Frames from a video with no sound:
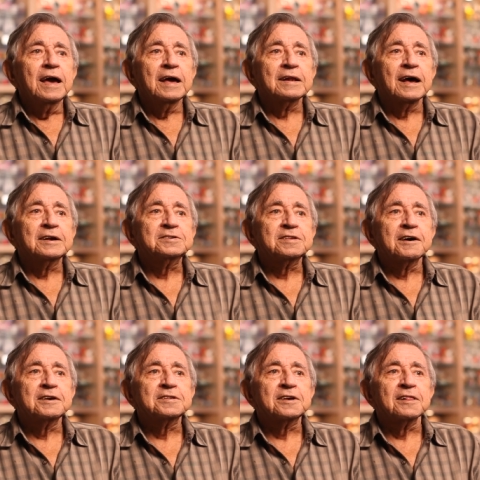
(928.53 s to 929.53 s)
And I
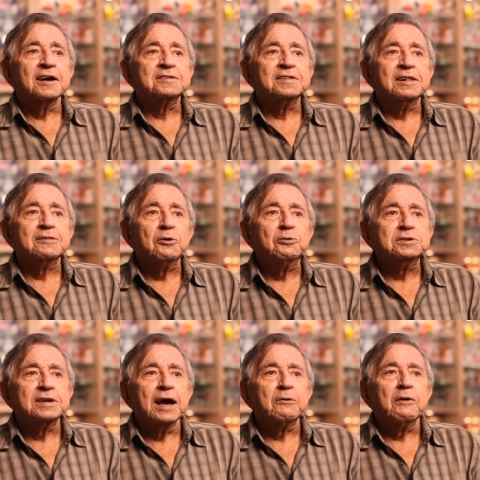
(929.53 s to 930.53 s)
started collecting
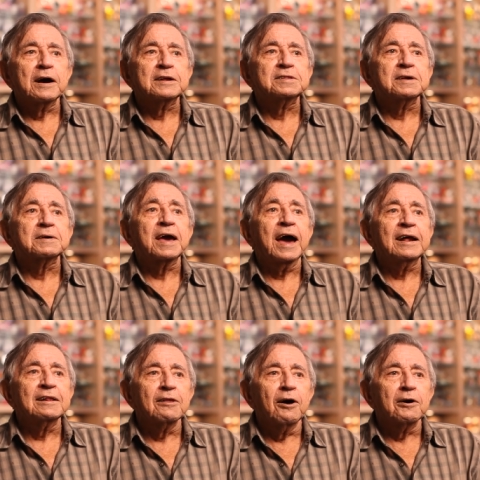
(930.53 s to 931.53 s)
those and I wanted to
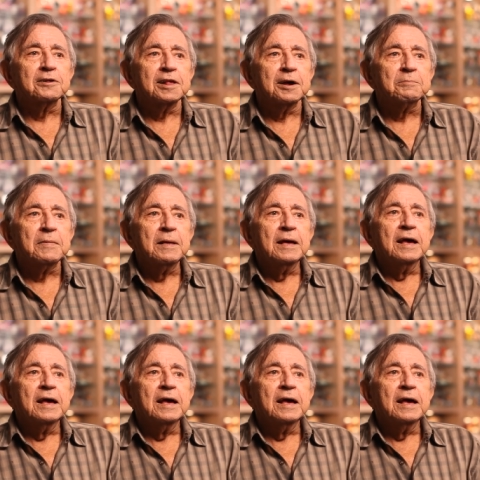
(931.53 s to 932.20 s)
catalog them.